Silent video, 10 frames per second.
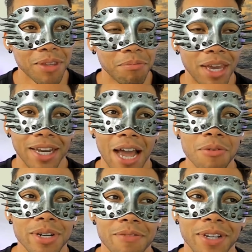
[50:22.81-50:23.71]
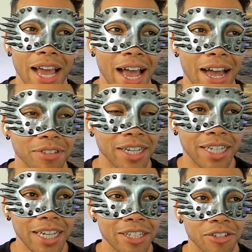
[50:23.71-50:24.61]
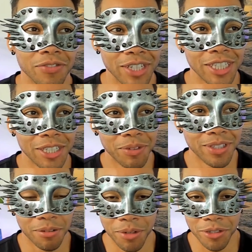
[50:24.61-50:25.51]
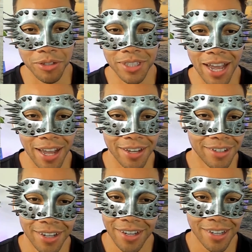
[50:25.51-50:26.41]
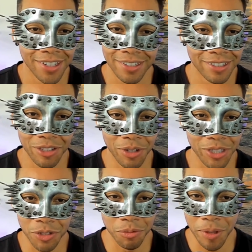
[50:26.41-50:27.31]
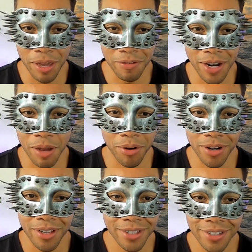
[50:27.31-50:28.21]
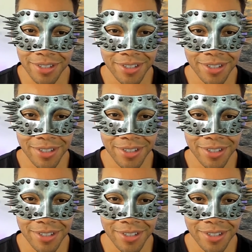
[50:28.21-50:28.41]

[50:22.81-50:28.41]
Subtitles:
Man, I would even have like an intervention with someone who's had questionable behavior at parties.